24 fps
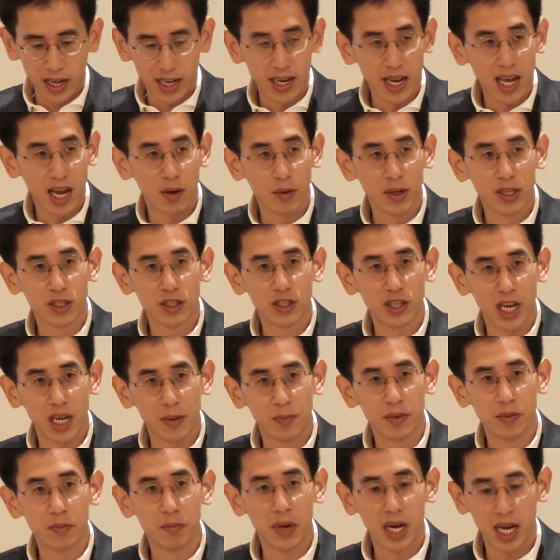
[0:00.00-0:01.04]
and how it's
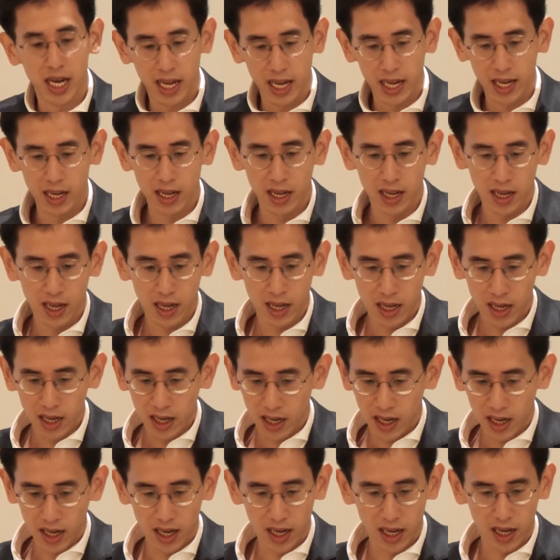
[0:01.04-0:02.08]
shaped my
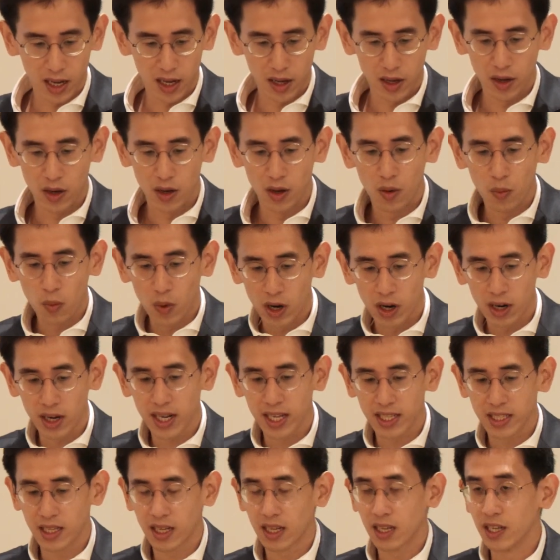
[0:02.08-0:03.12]
work
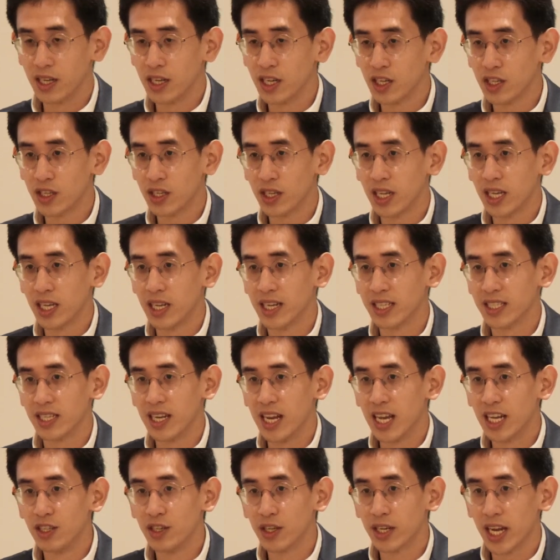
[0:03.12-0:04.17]
as a clinician, as an
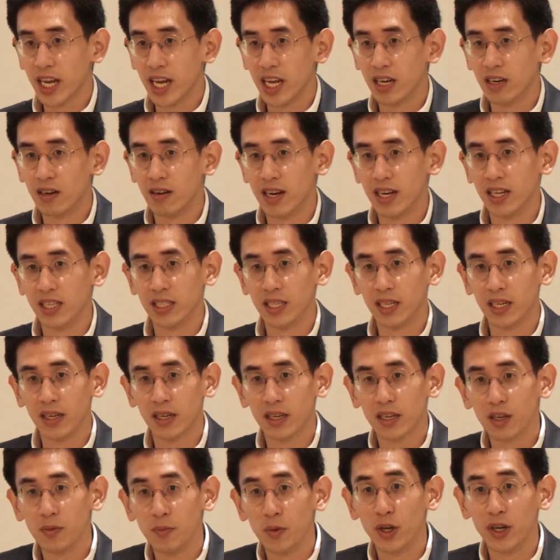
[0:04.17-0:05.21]
educator, and as a
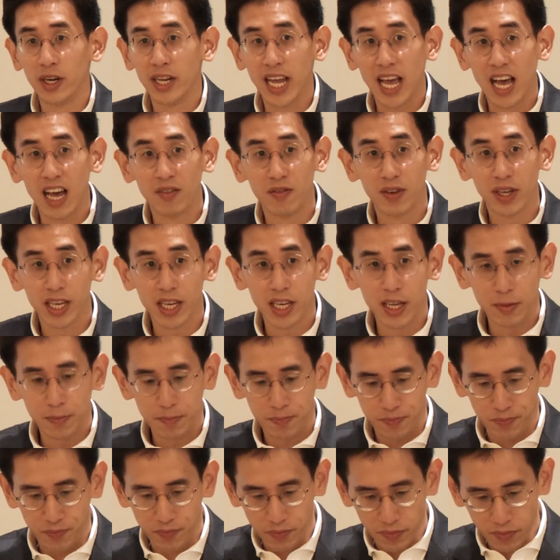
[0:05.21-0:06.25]
community advocate.
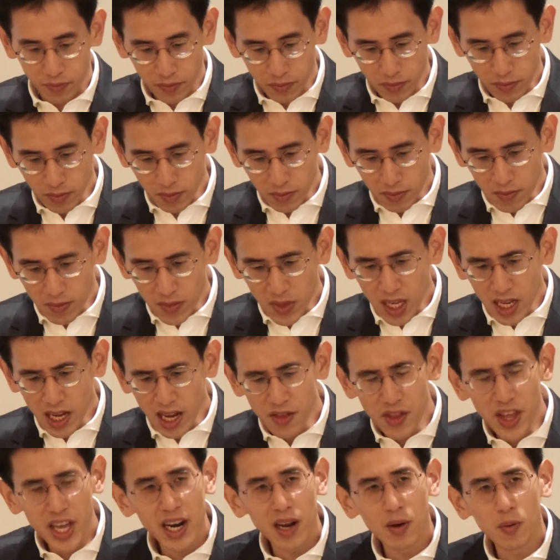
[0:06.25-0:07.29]

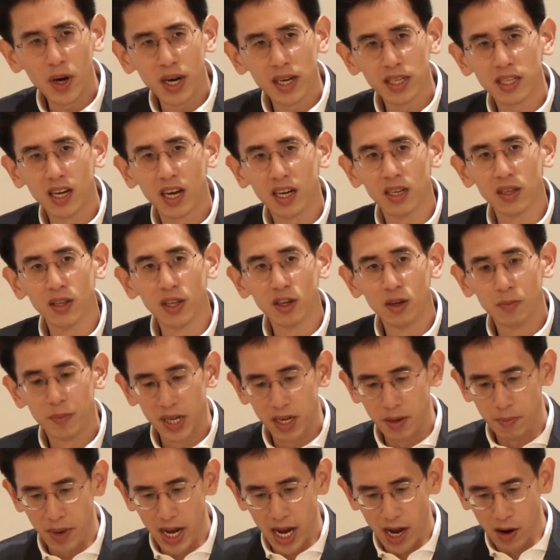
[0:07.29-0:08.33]
And then I want to talk a little bit
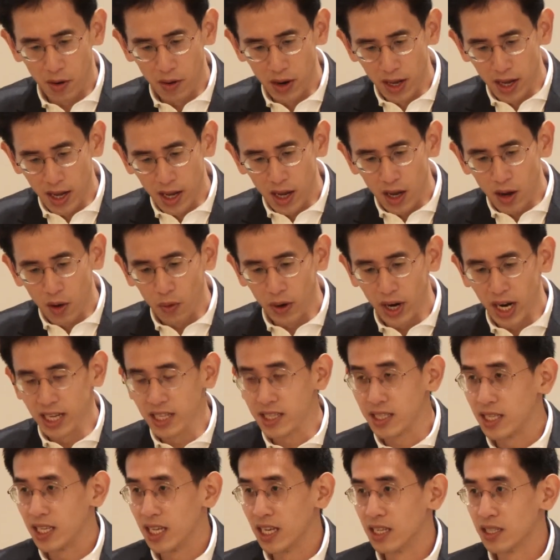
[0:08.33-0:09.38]
about what I
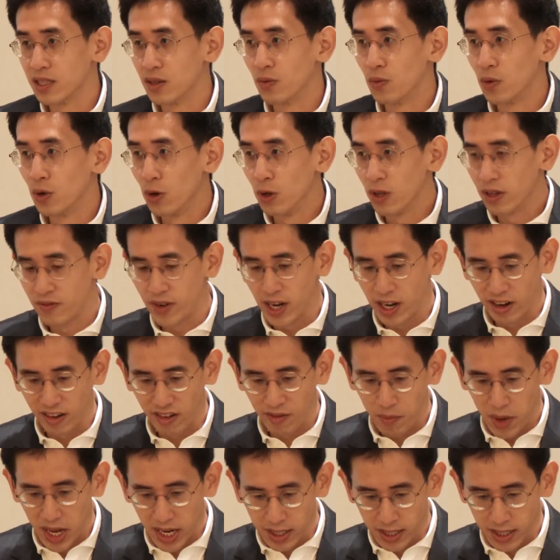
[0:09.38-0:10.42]
see as the role of narrative
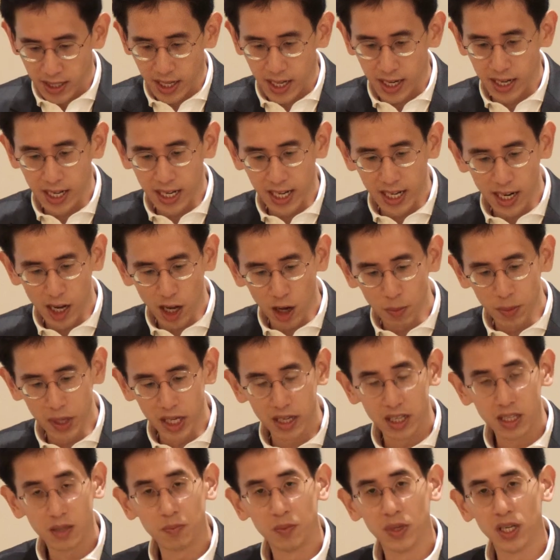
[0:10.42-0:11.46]
medicine in helping
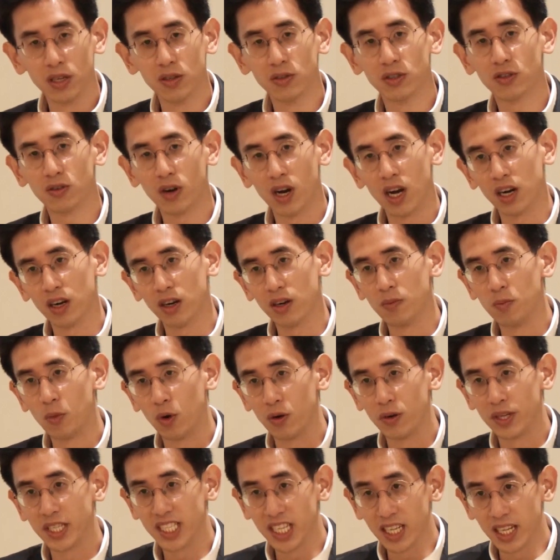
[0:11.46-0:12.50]
us build stronger, more
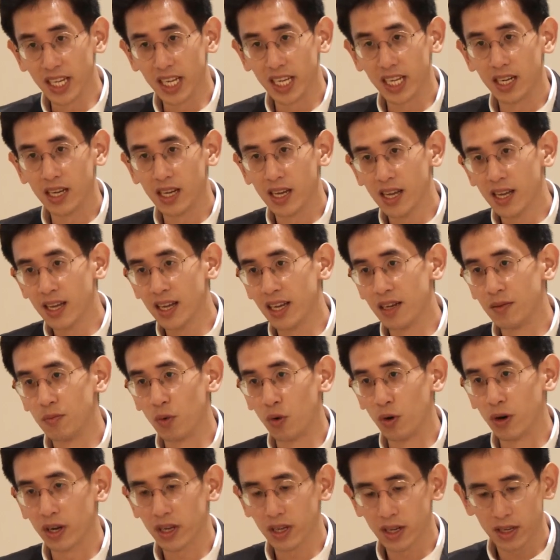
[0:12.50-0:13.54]
resilient, and
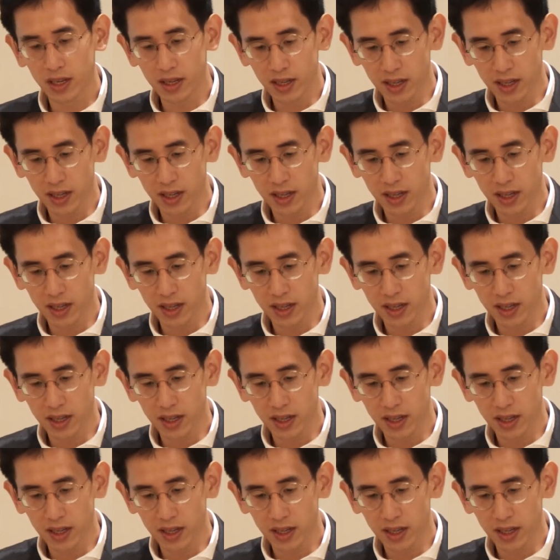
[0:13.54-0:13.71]
more